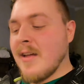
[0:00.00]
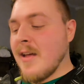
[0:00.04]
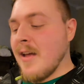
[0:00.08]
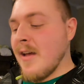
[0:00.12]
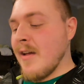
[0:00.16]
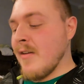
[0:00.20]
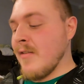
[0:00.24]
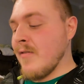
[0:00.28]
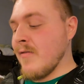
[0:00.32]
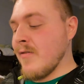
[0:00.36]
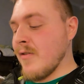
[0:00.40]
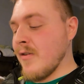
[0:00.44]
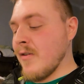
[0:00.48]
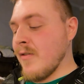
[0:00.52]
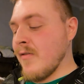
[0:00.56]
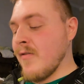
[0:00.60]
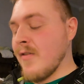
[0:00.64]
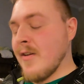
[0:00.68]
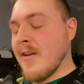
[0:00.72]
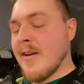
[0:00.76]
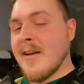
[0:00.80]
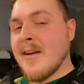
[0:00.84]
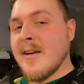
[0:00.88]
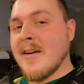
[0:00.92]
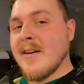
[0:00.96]
and for
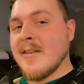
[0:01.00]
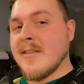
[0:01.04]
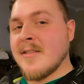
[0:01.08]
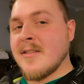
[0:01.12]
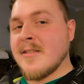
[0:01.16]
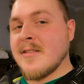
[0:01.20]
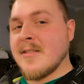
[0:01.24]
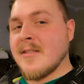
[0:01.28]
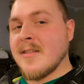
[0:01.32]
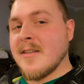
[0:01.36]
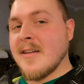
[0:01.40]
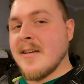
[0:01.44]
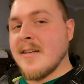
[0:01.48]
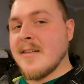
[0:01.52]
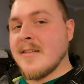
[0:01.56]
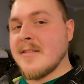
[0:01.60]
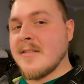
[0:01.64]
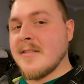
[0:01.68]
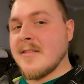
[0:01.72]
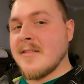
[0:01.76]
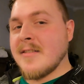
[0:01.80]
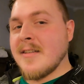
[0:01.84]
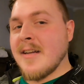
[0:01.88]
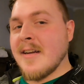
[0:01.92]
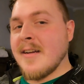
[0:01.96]
feeding us and
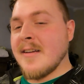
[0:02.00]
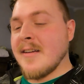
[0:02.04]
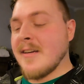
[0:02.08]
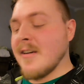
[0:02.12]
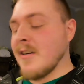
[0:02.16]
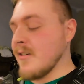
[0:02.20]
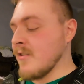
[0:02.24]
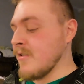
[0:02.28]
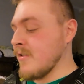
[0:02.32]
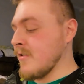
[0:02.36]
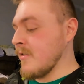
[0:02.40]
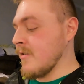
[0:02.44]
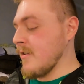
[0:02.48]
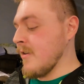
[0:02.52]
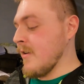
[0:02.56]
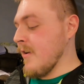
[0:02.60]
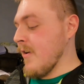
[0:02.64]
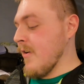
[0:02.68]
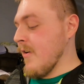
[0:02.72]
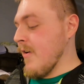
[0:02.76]
sustaining us.